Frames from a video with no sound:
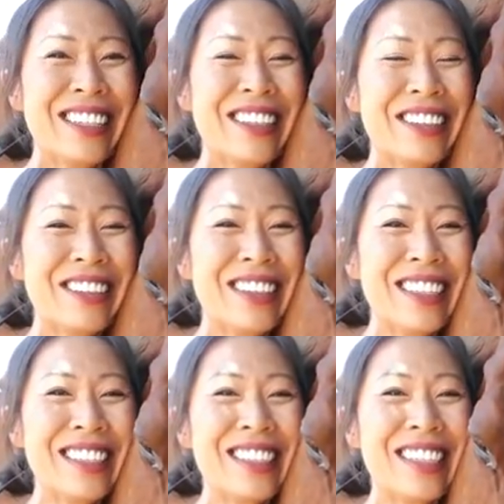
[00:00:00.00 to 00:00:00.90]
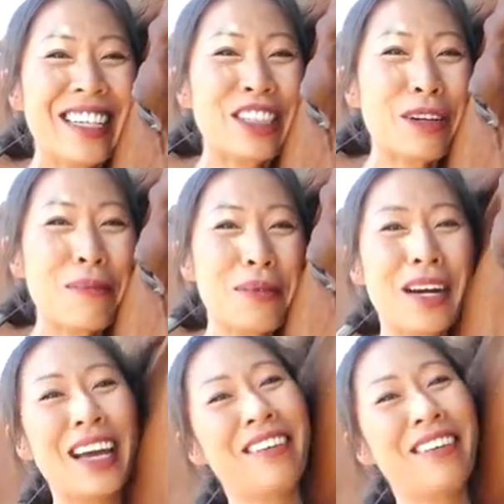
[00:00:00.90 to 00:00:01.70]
you are such a brat